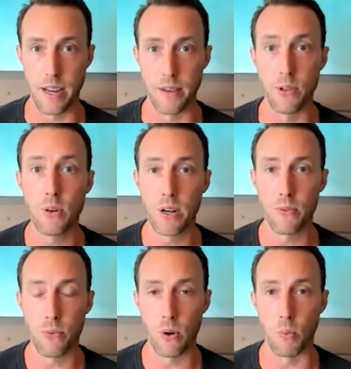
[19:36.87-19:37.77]
If you can
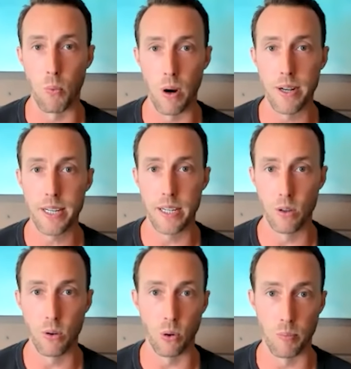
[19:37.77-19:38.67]
afford a 1
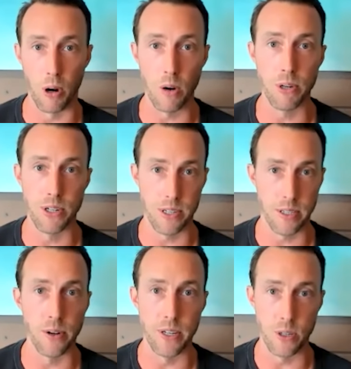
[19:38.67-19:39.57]
kilo gold bar, which is
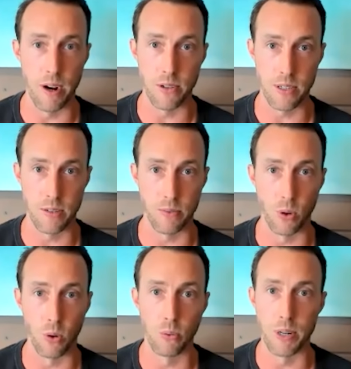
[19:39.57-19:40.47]
32 ounces of
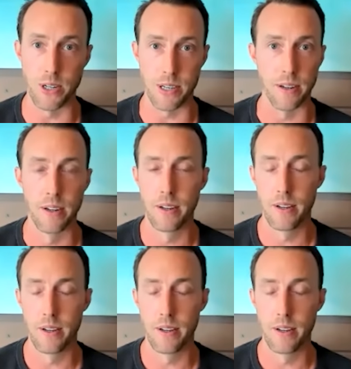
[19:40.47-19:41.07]
gold, which is a